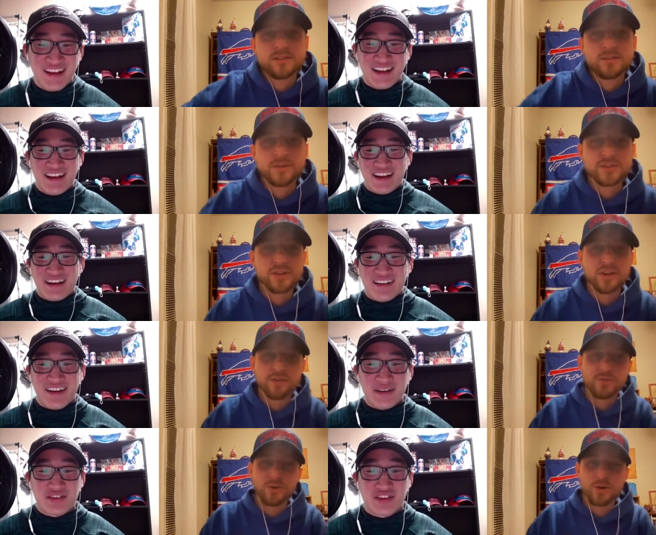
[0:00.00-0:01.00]
Speaker 1: I'm excited
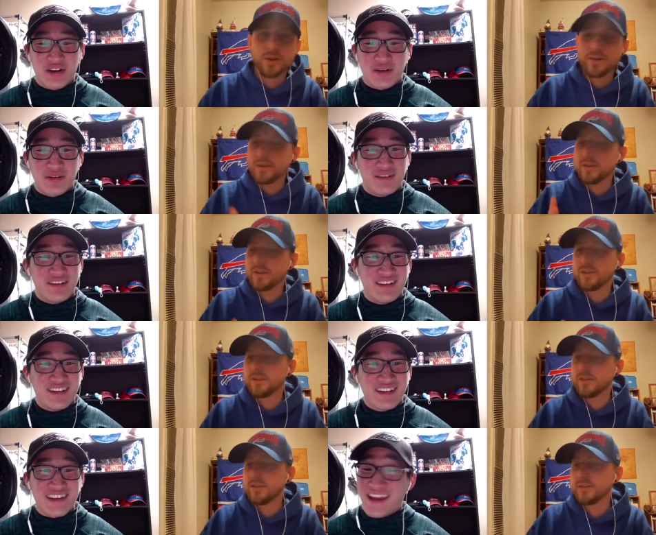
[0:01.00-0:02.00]
for it.
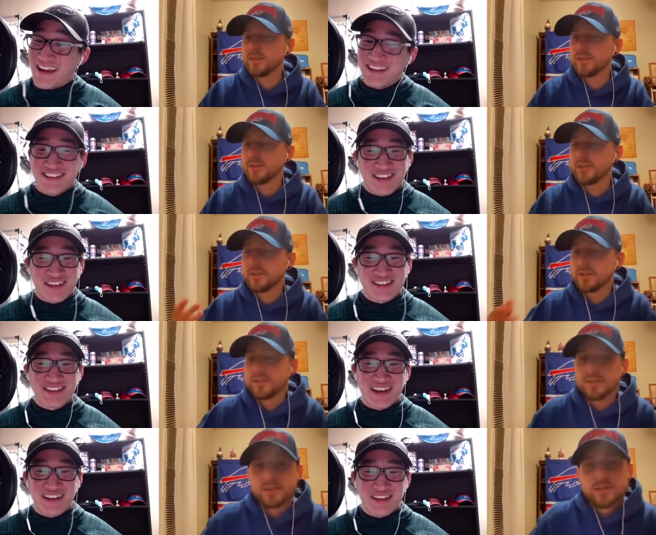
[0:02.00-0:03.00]
Yeah, so
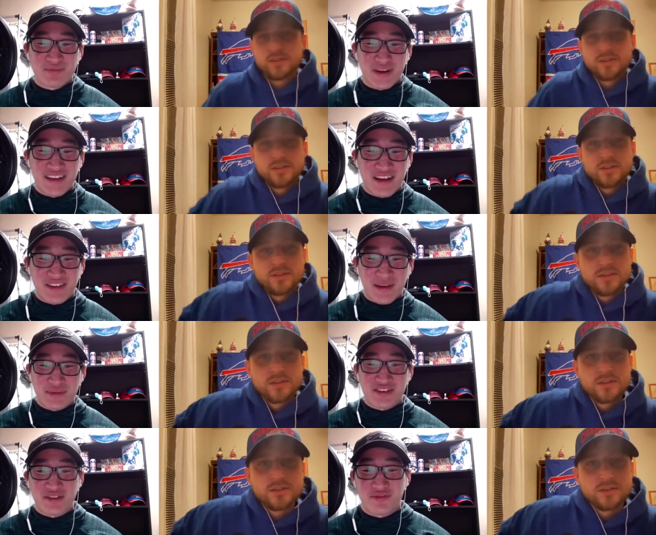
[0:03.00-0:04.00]
let's break down the
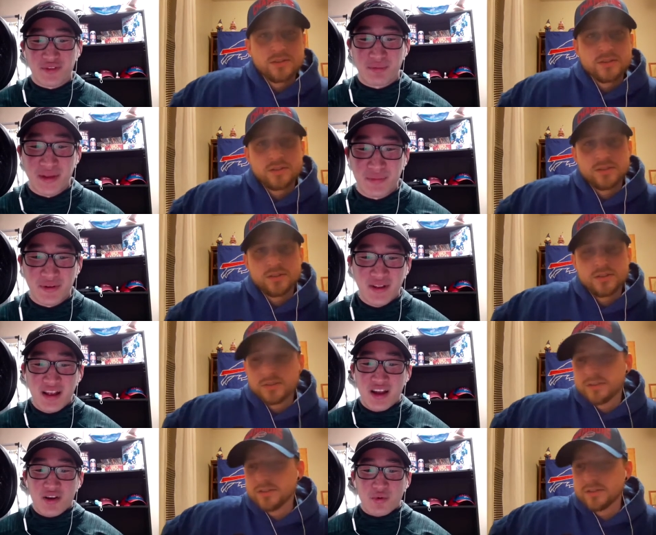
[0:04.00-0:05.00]
episode for the people.
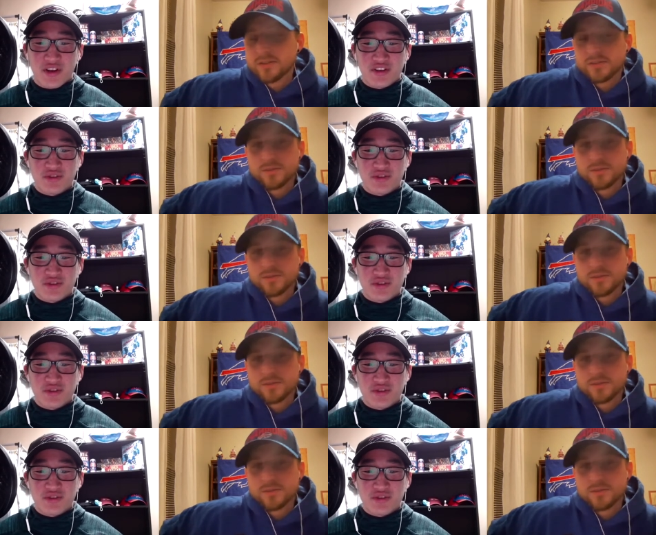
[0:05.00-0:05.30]
We're going to do